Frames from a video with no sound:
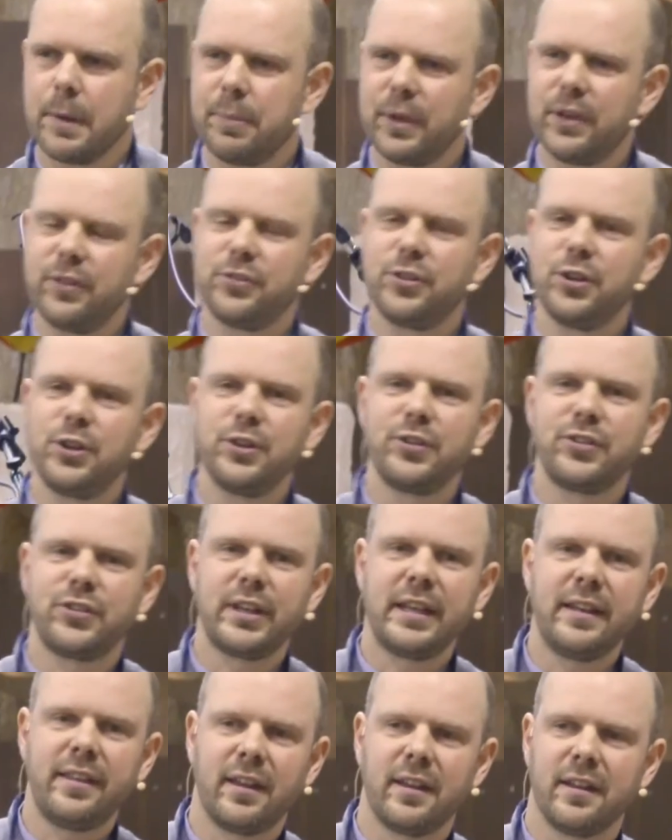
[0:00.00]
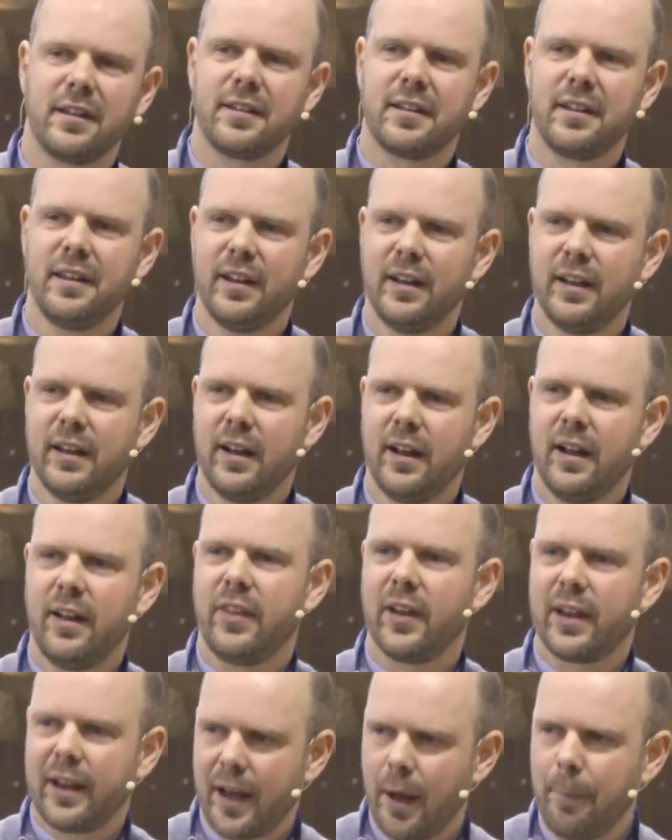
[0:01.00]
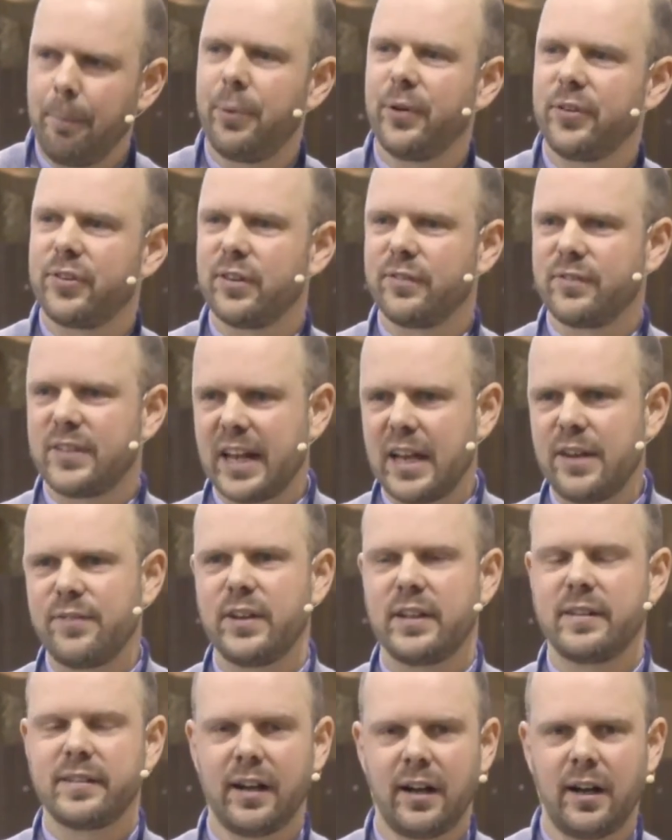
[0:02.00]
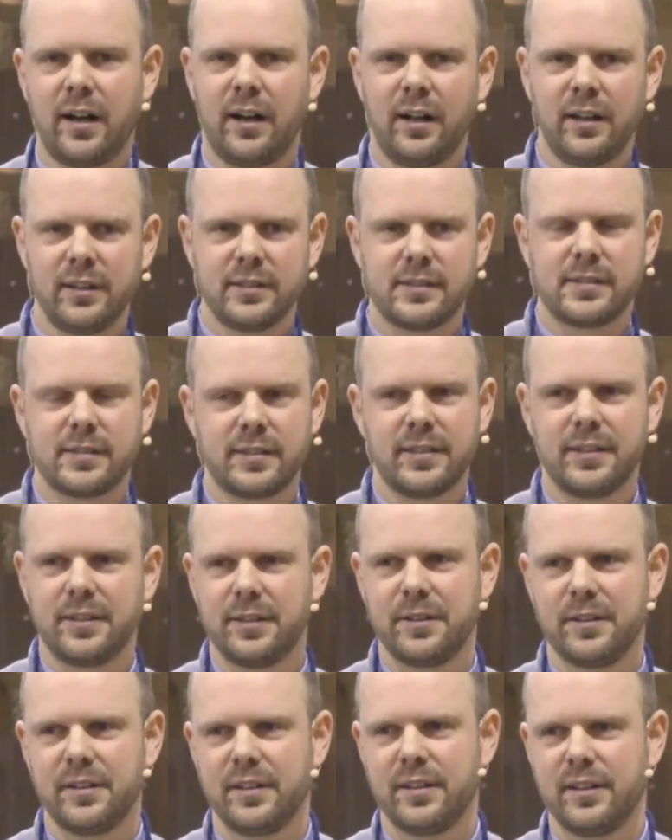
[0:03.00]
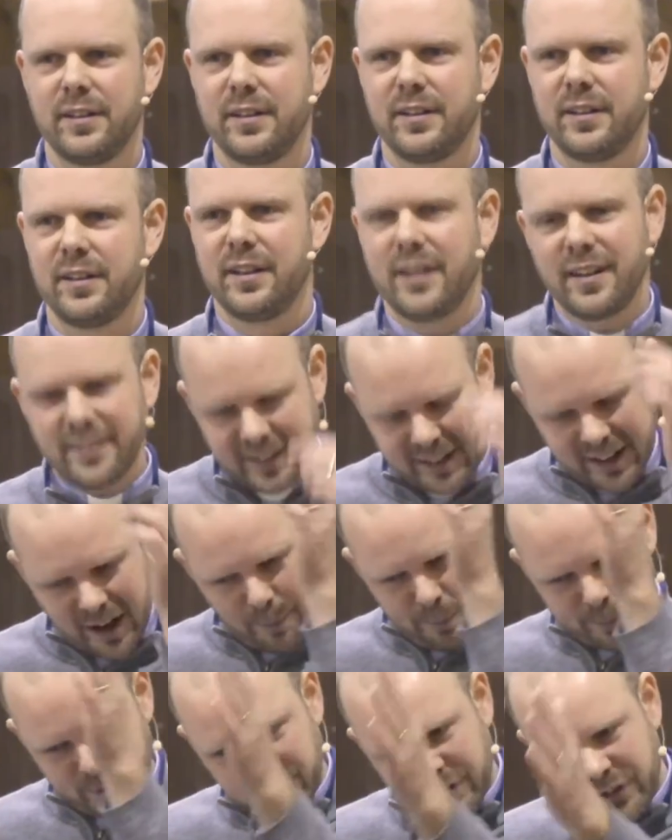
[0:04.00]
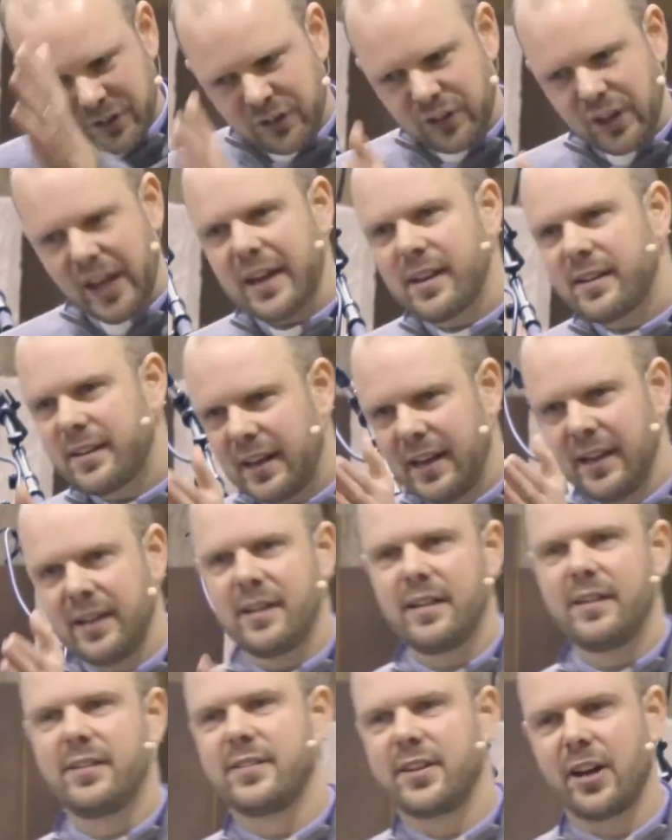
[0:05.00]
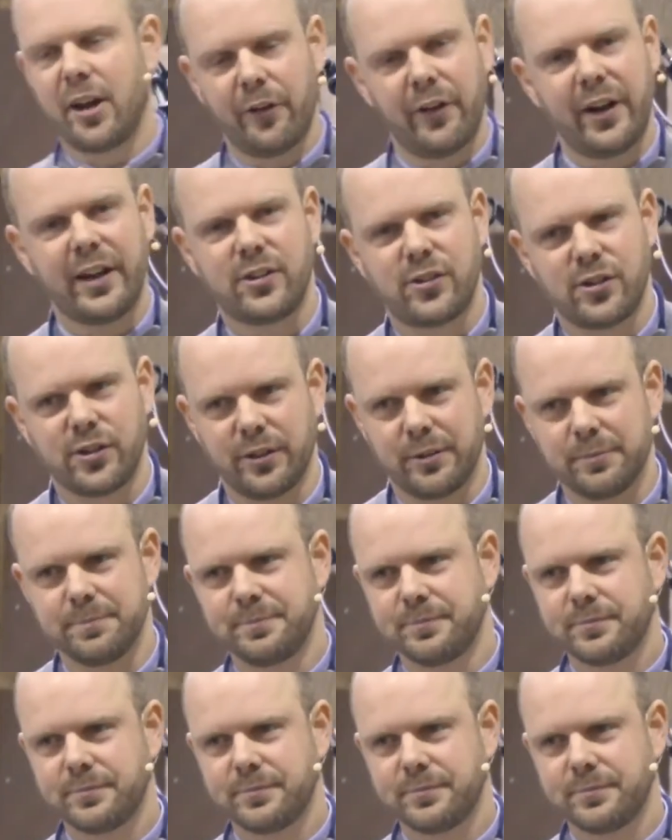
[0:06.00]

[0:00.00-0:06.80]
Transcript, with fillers: Because do you see that the compass of David's heart is a compass set in this direction?